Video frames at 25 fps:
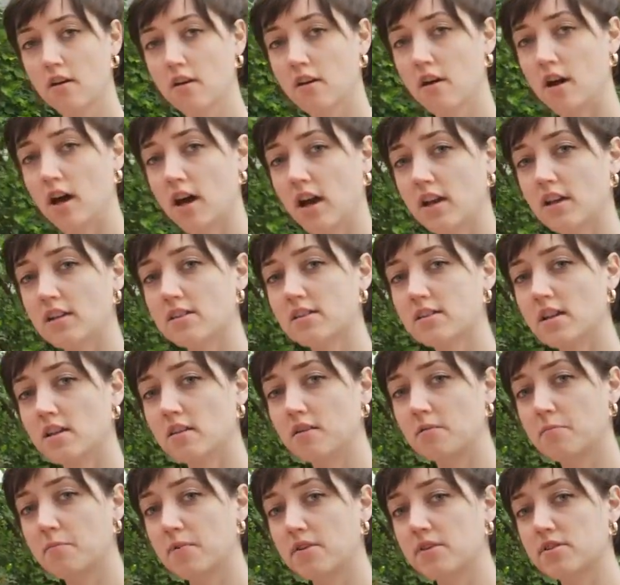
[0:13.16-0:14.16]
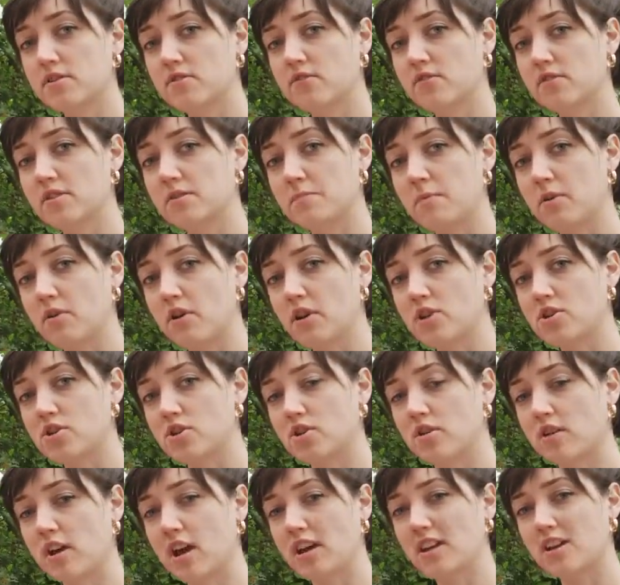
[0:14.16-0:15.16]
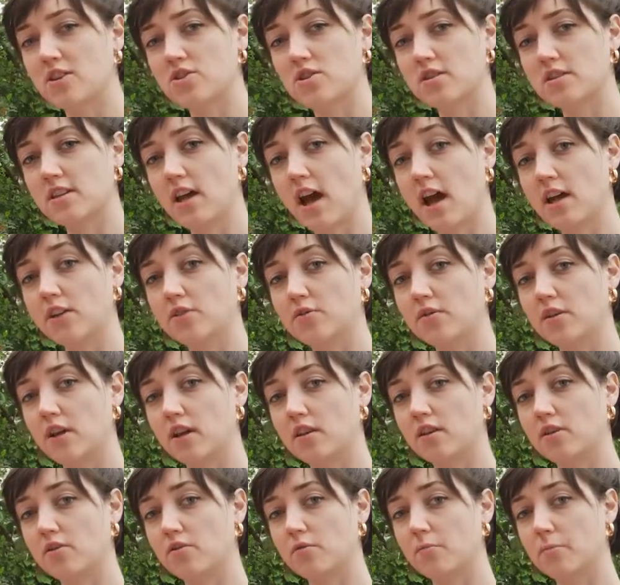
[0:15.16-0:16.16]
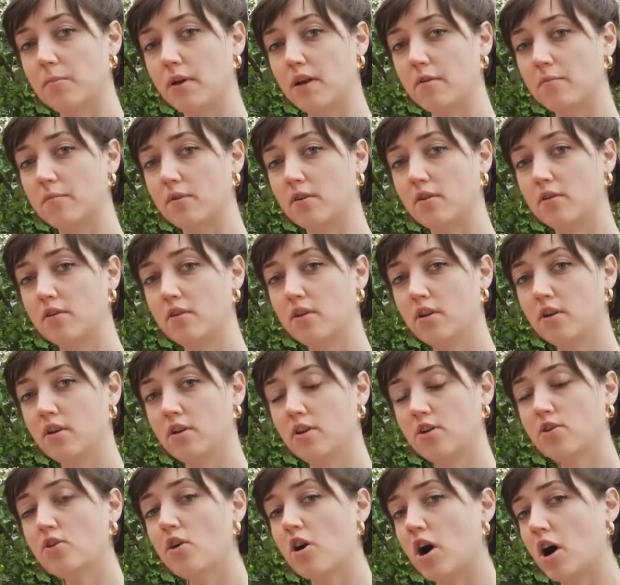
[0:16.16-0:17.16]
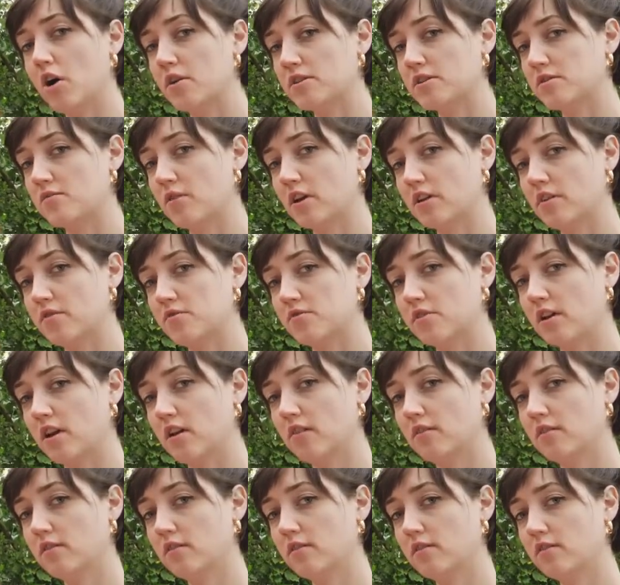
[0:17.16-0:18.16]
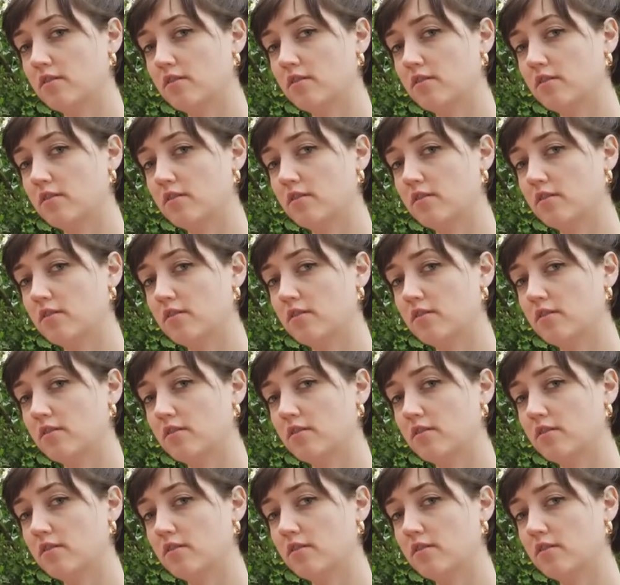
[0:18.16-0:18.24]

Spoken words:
I had a sudden burst of inspiration and I just had to get it on paper. You know how us writers get.